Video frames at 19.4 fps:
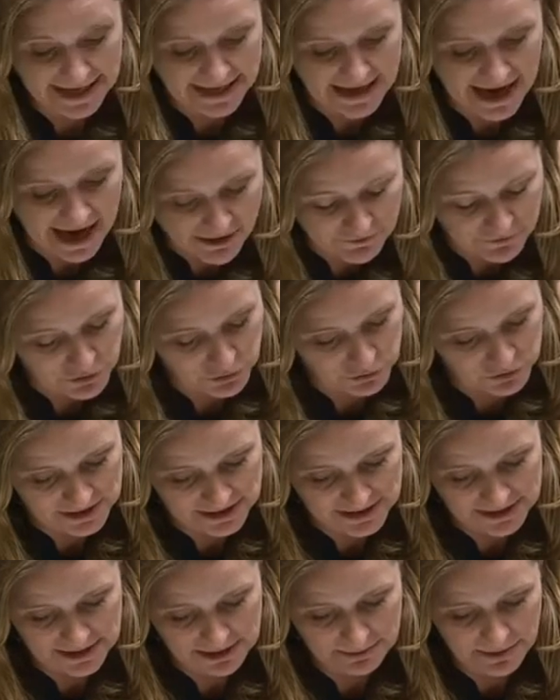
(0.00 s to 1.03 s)
and every
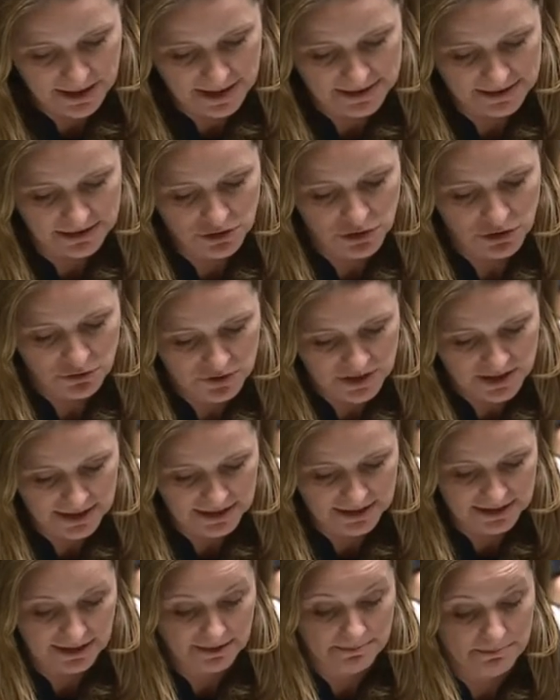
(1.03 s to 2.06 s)
autistic person who
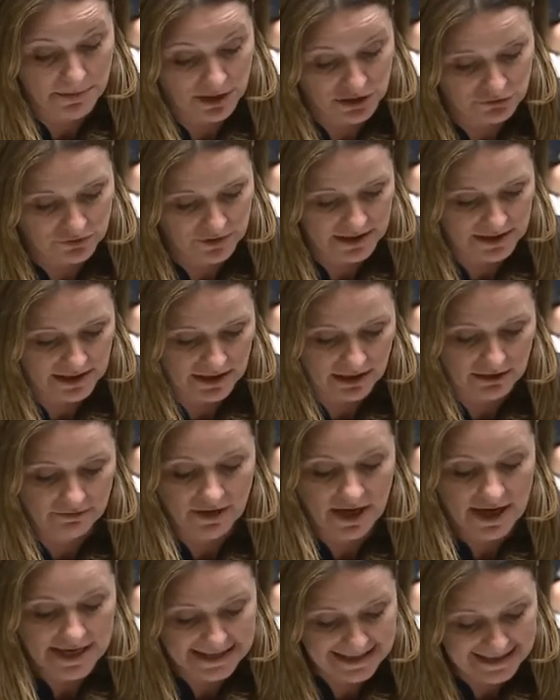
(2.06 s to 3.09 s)
needs it must receive
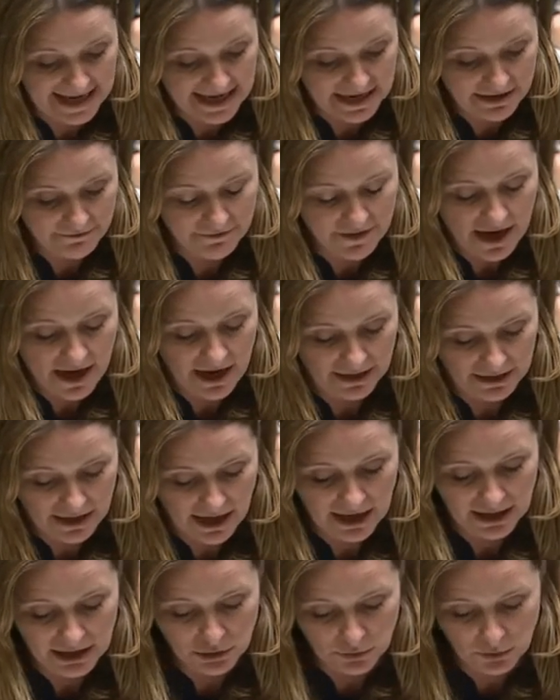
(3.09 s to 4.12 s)
safe and
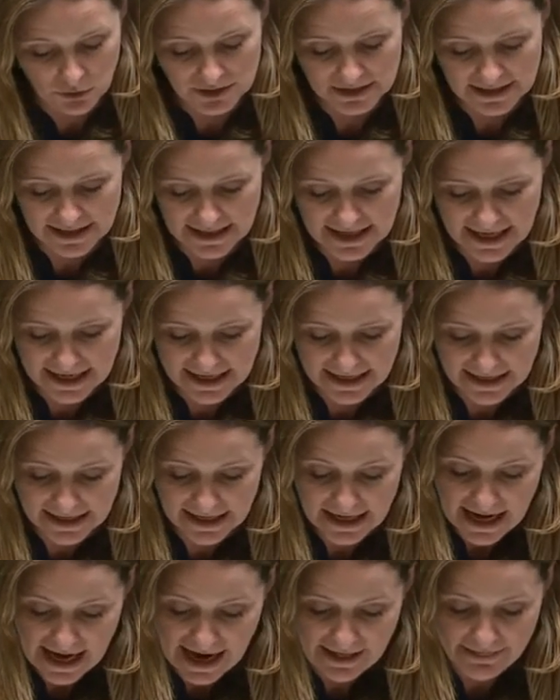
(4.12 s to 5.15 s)
high-quality care,
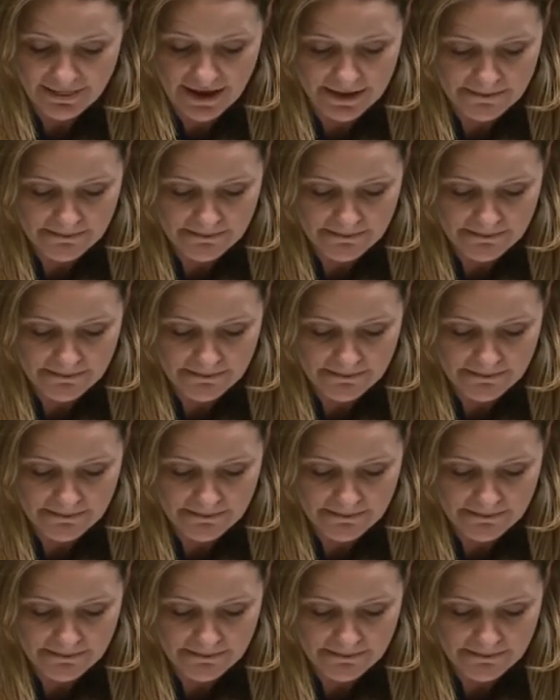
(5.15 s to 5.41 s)
and they